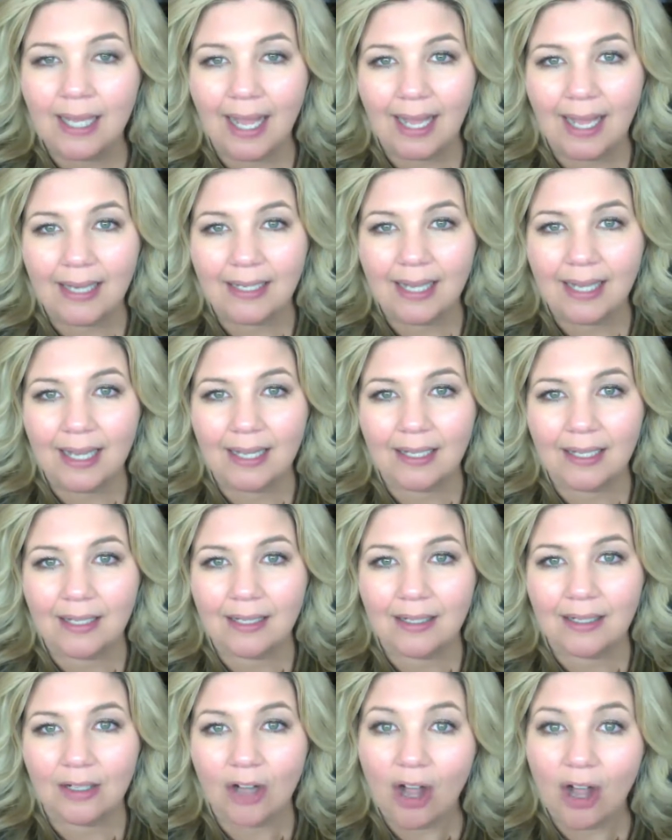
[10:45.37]
and yet
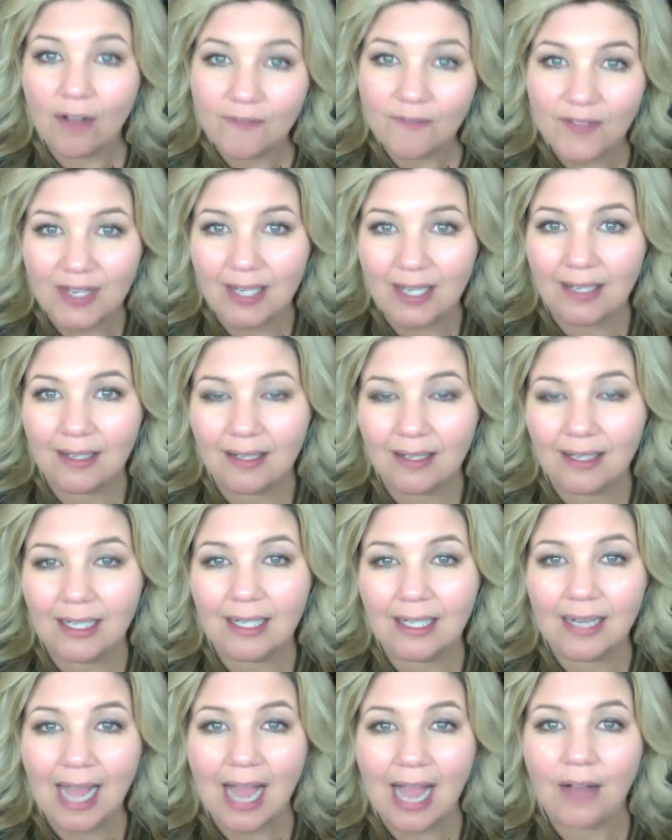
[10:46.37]
confident
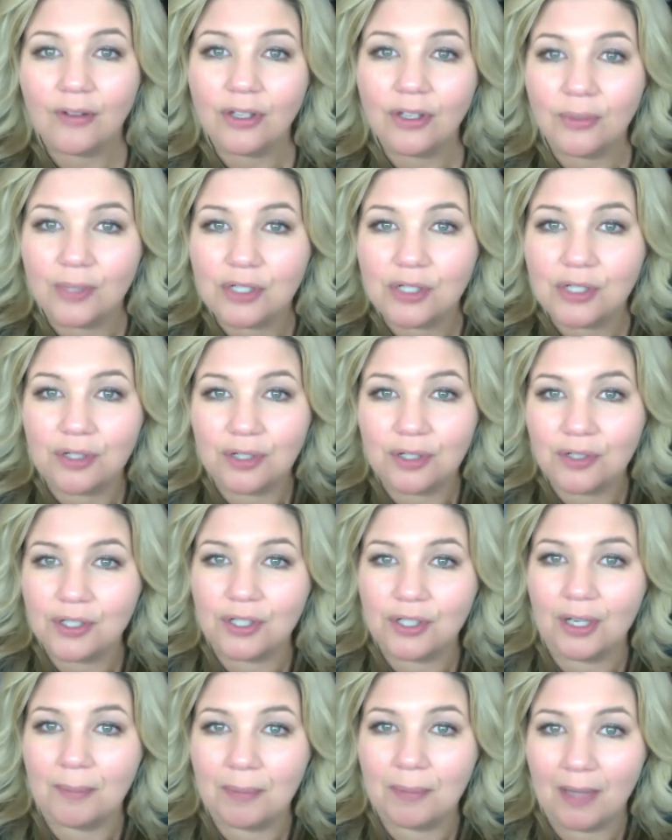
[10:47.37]
in how you introduce
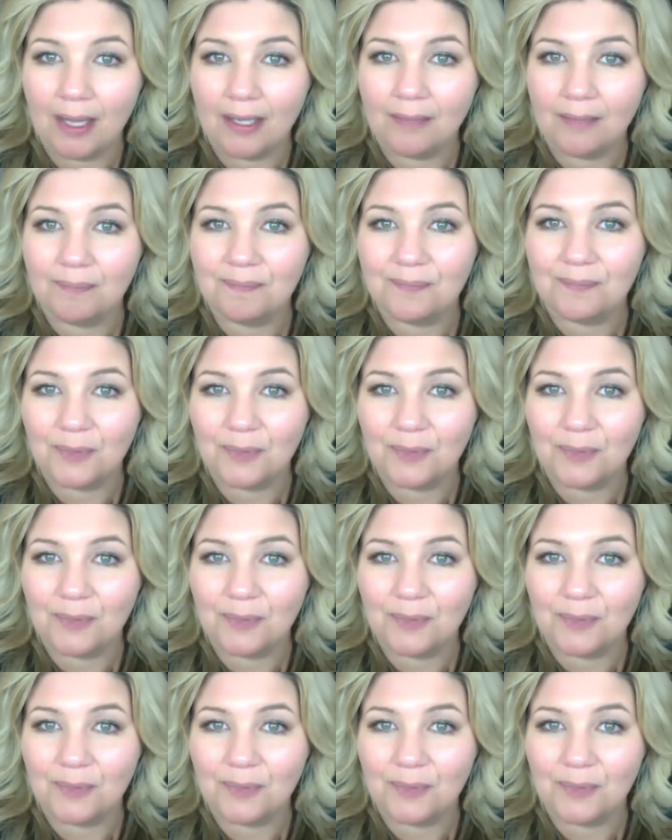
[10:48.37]
your upline,